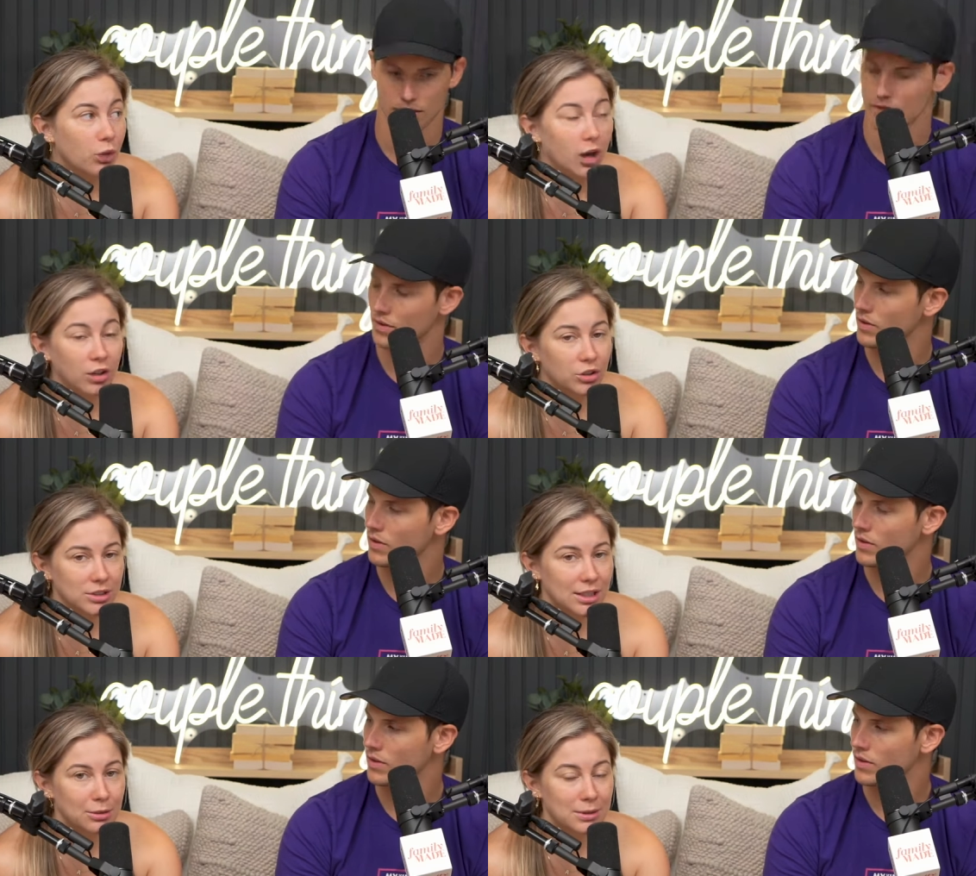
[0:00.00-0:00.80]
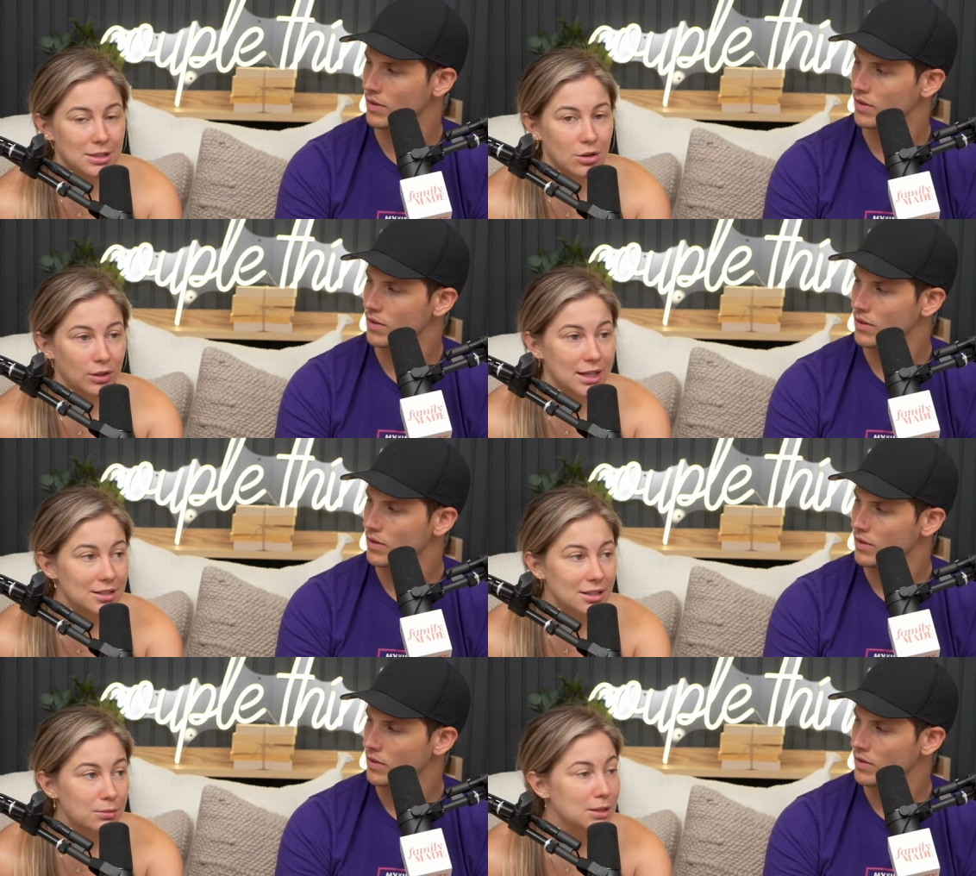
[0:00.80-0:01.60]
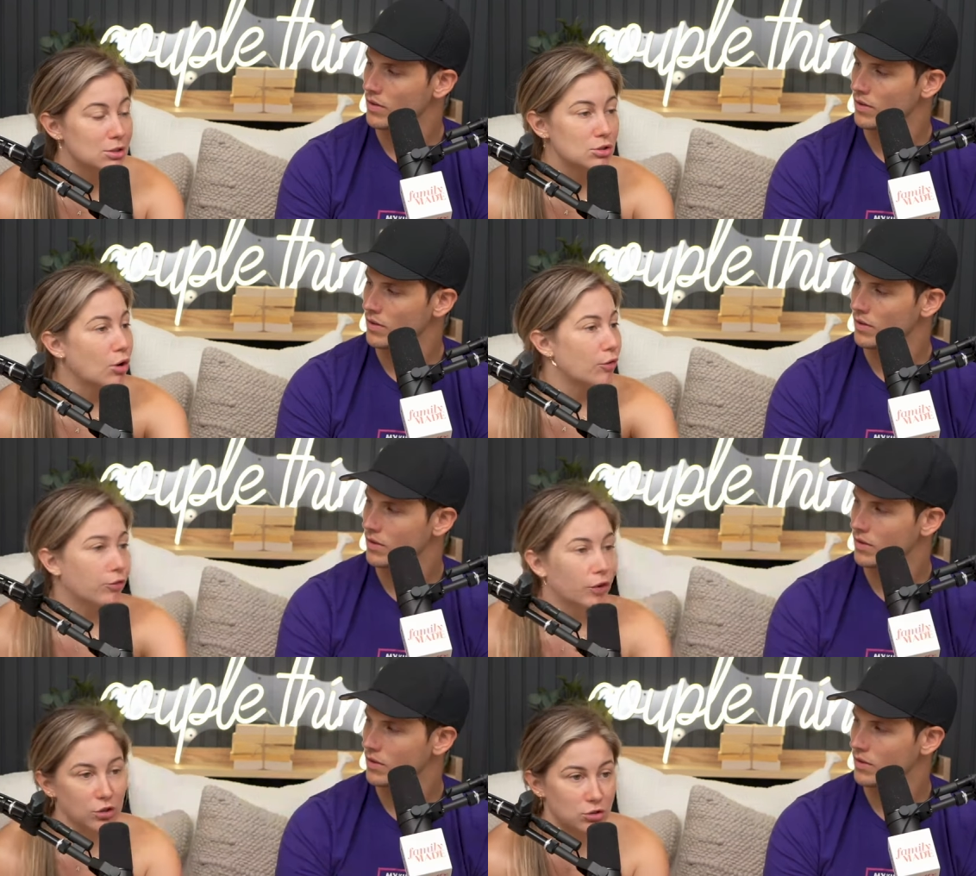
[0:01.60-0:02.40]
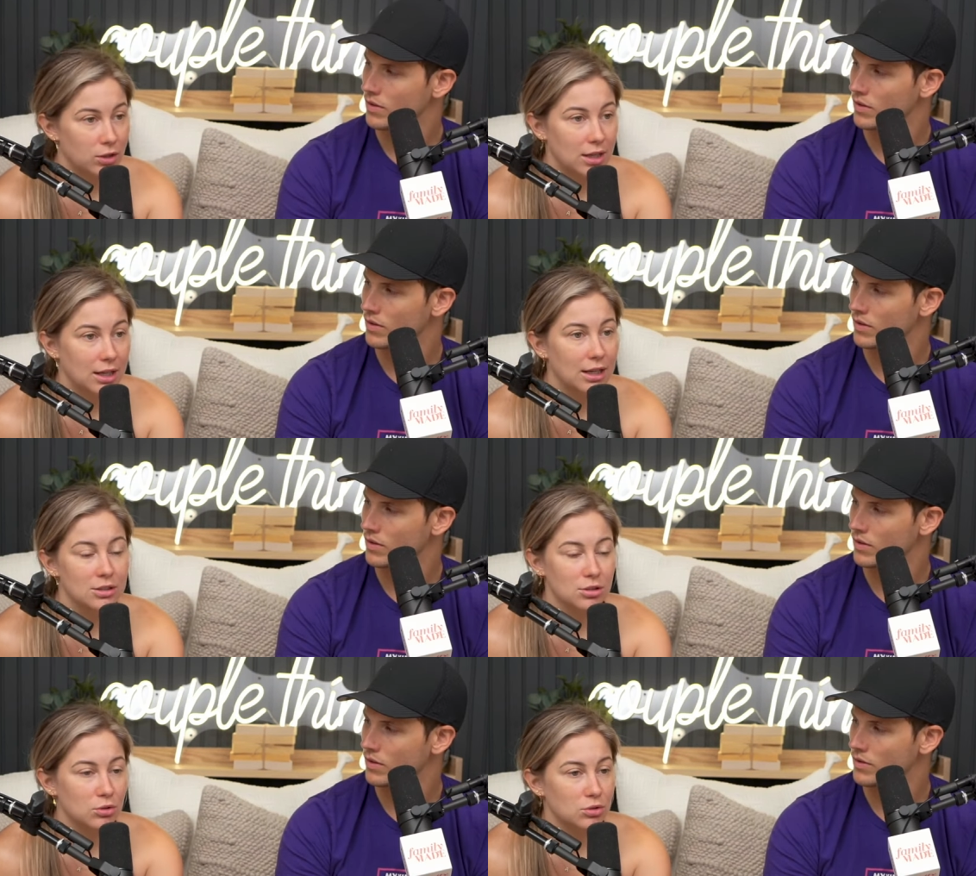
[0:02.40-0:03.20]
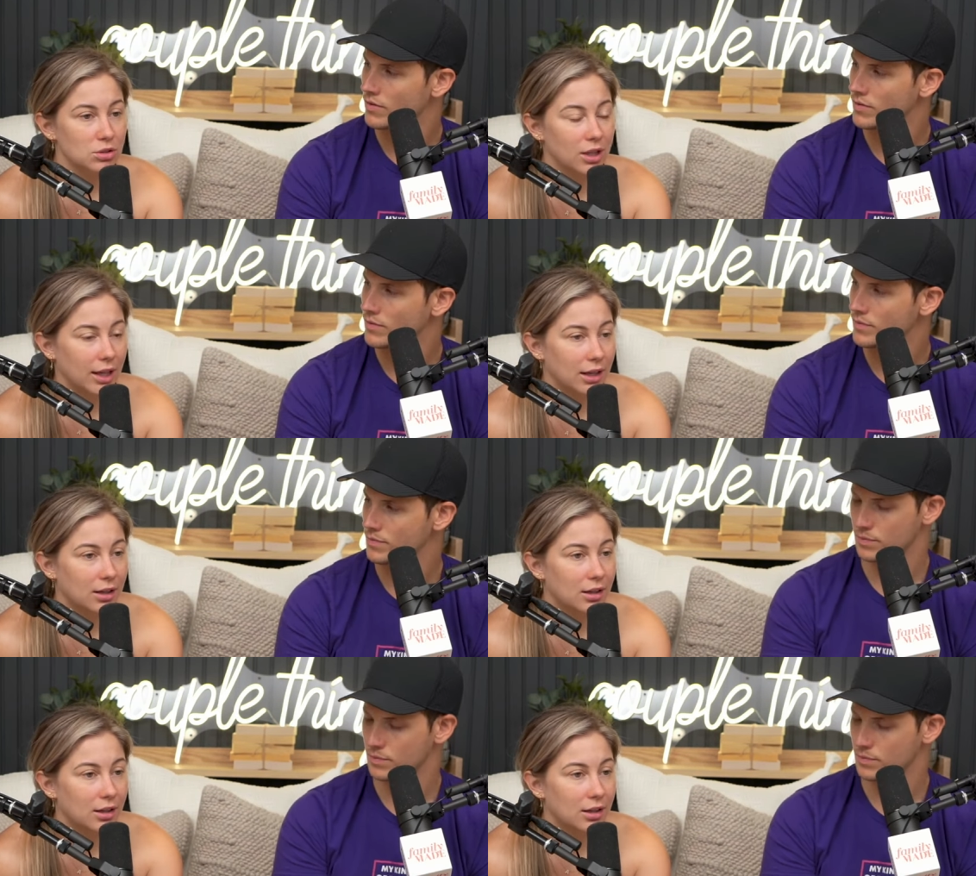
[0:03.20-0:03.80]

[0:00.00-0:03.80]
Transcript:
Speaker 1: understandably so, kids can be so frustrating and so like